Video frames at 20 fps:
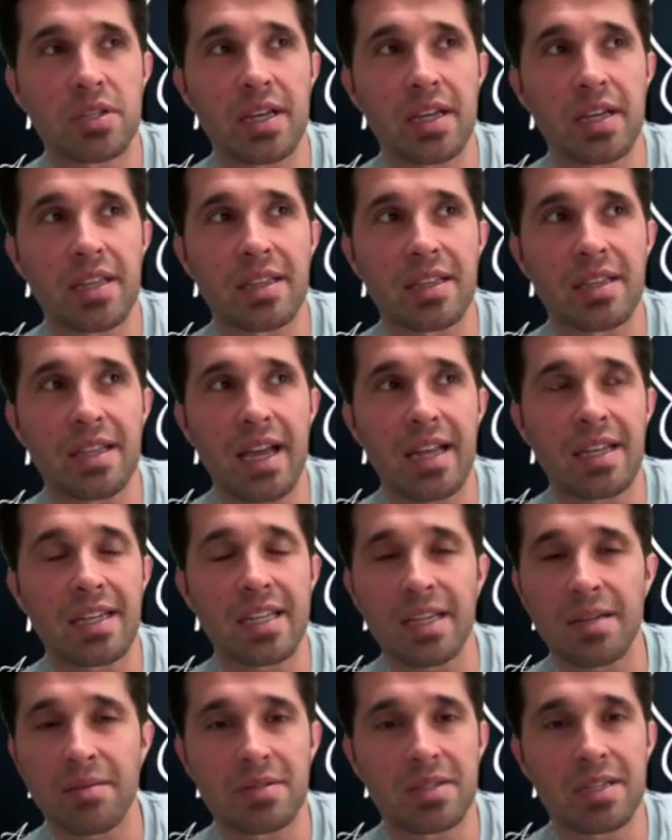like that
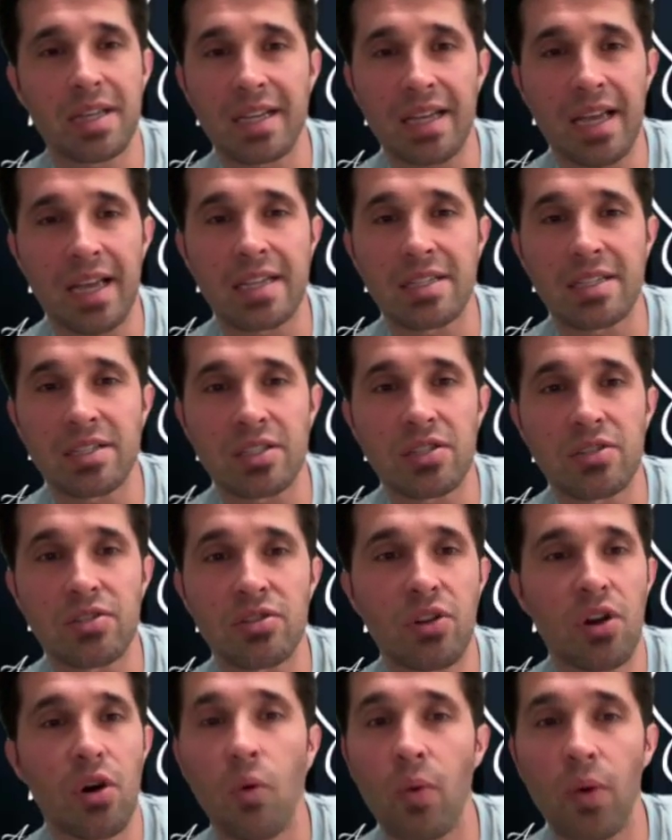team's like has
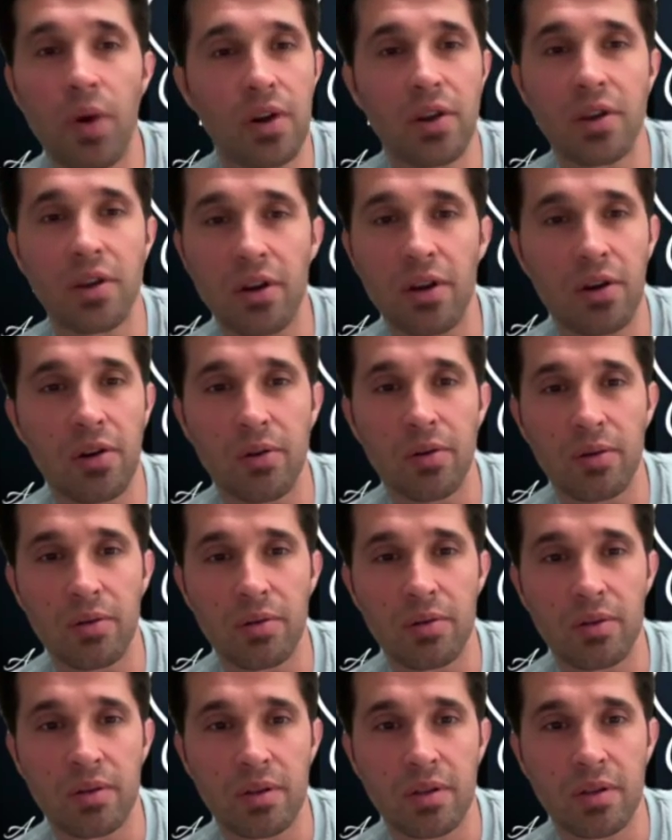nowhere to go
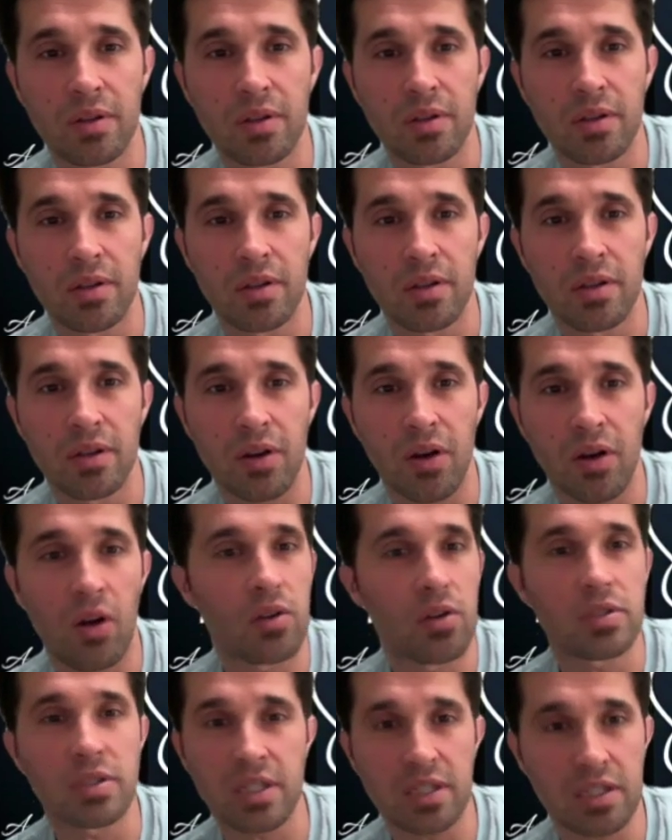
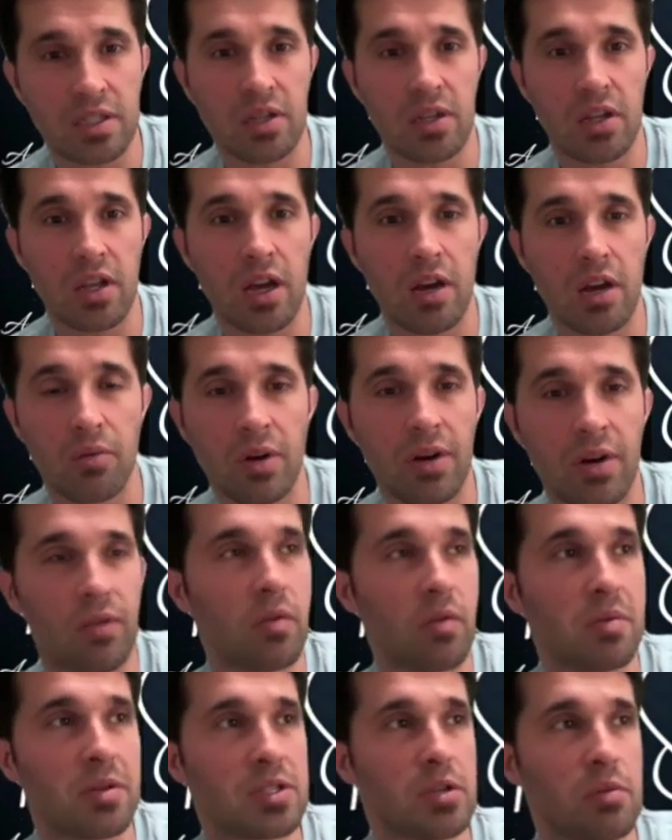all season long. Whenever
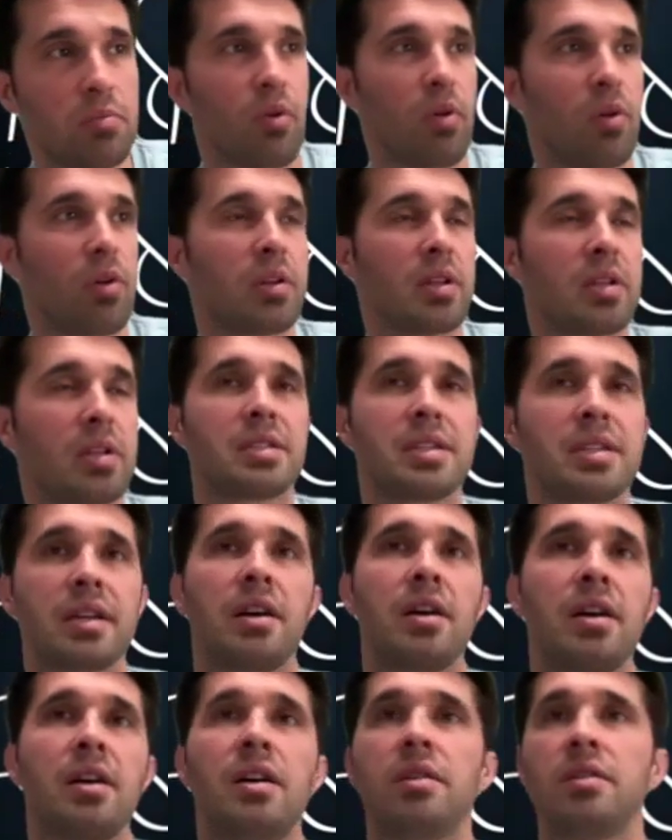we mention Portland, it's like,
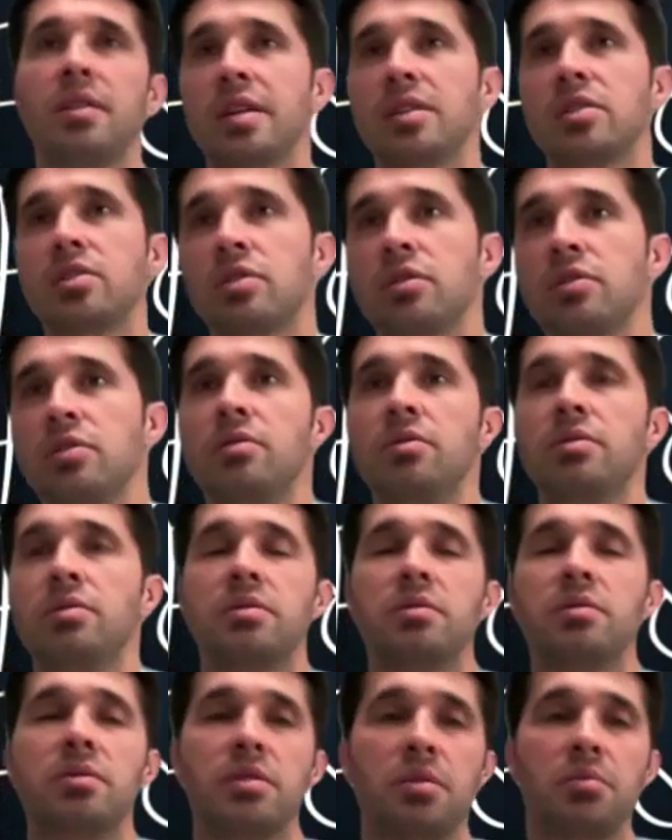oh, like Scoot
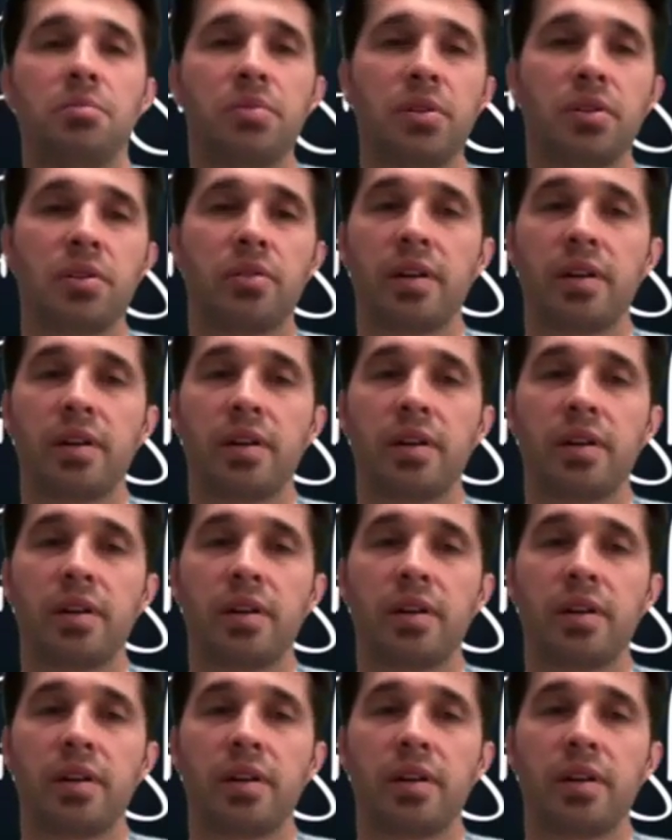and you could build